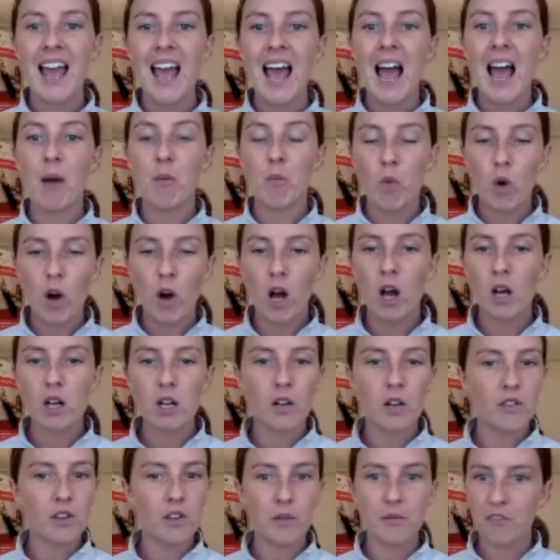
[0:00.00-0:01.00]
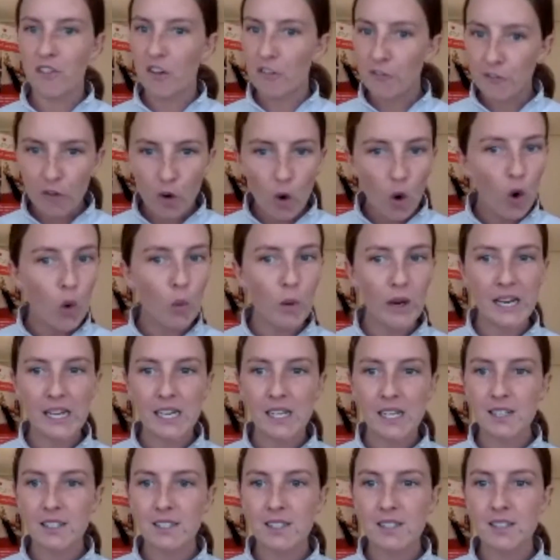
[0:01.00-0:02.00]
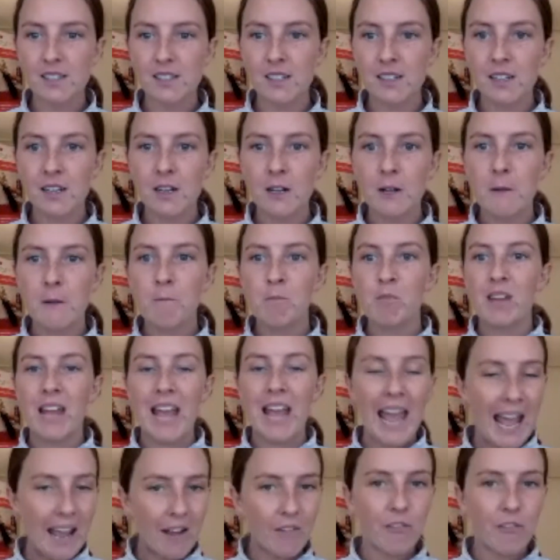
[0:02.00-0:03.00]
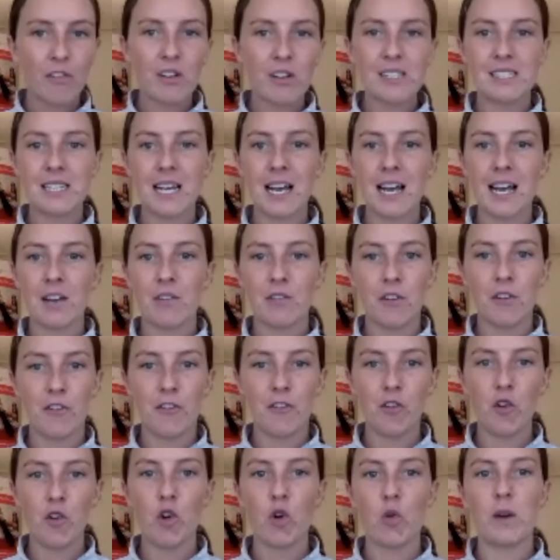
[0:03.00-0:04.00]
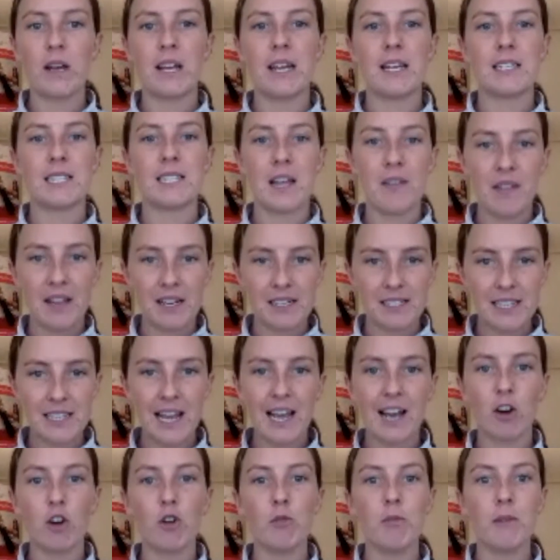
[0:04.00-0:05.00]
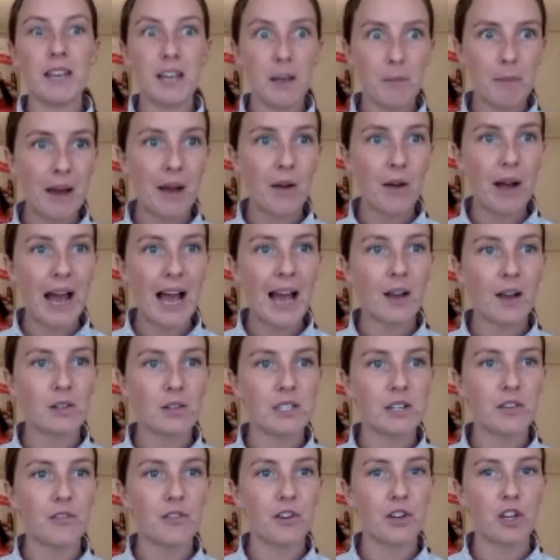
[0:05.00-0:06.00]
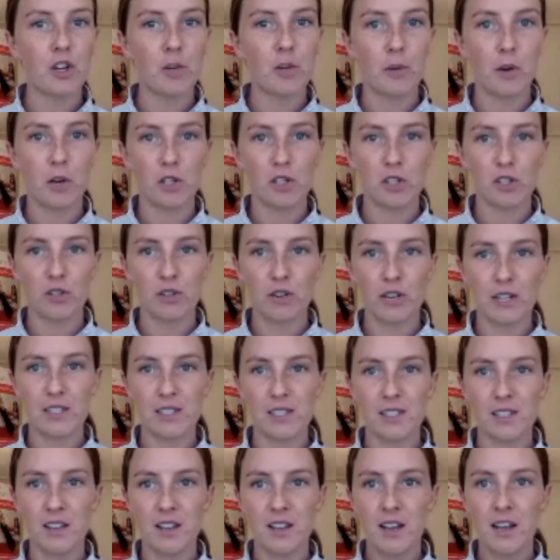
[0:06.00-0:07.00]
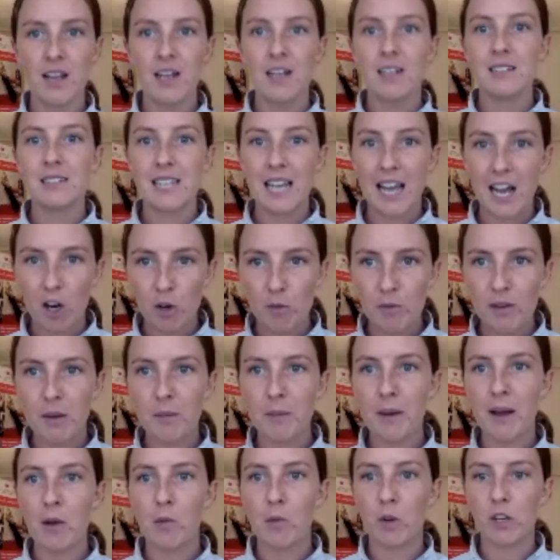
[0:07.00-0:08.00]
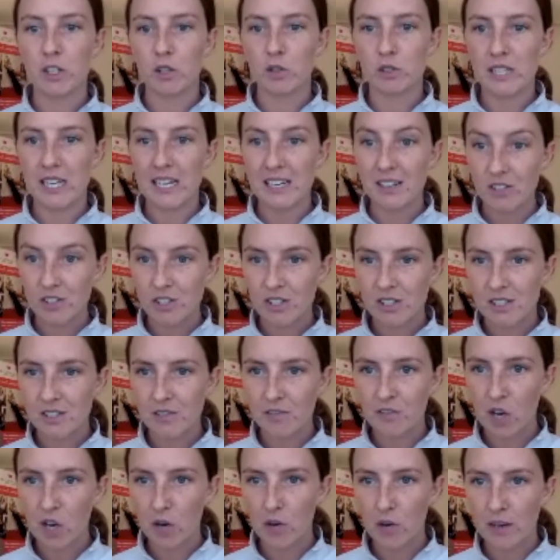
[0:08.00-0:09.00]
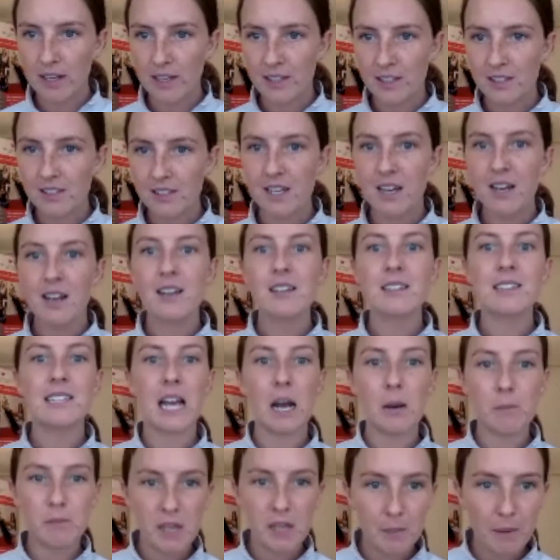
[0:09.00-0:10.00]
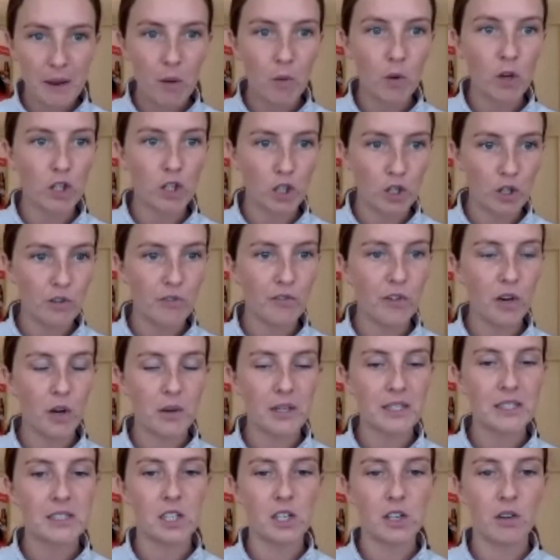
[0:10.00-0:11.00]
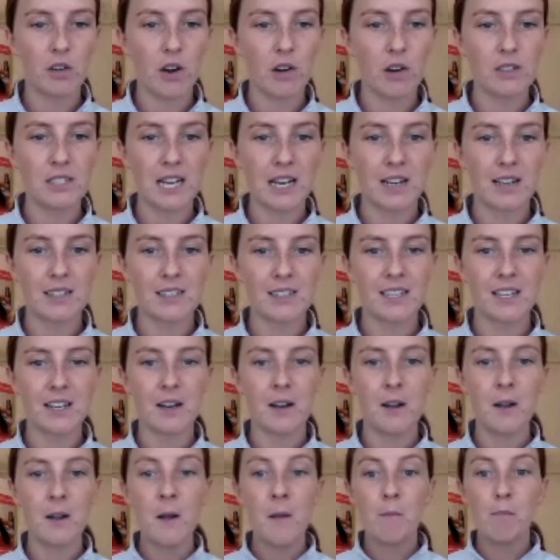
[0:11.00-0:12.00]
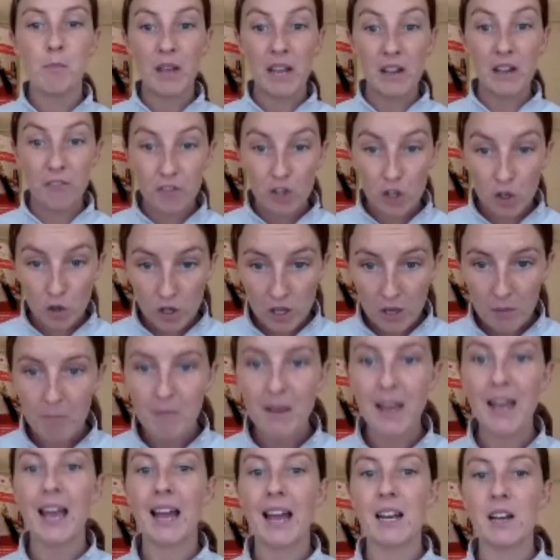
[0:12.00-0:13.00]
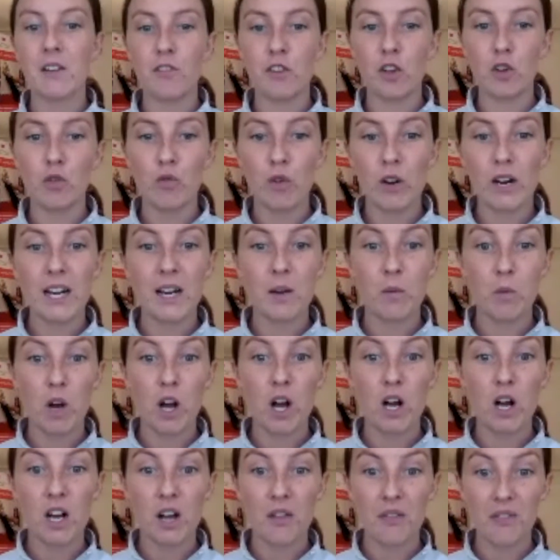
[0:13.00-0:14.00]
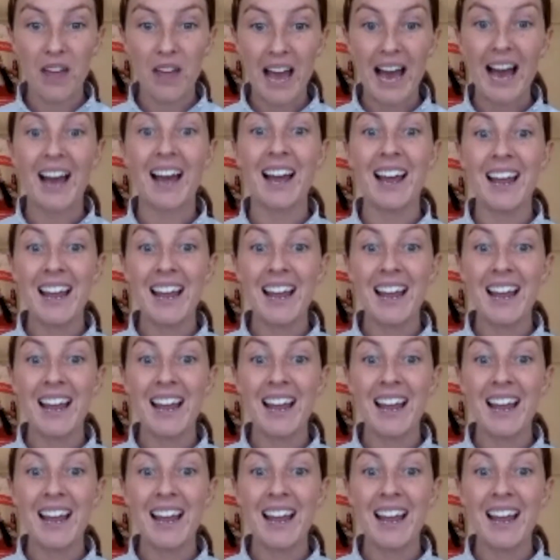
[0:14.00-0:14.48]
and work on them for 4 weeks, every day for 4 weeks, and then tell me about how different your posture is. Tell me about what your teachers have noticed. Tell me about what you've noticed in your own dancing. If you commit and if you really work on that,